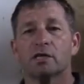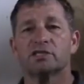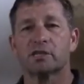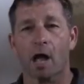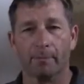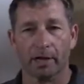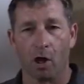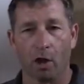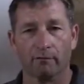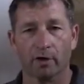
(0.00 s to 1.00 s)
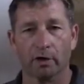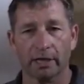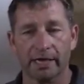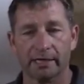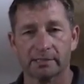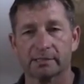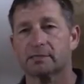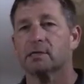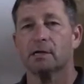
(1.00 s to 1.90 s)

stopping all of our leaks.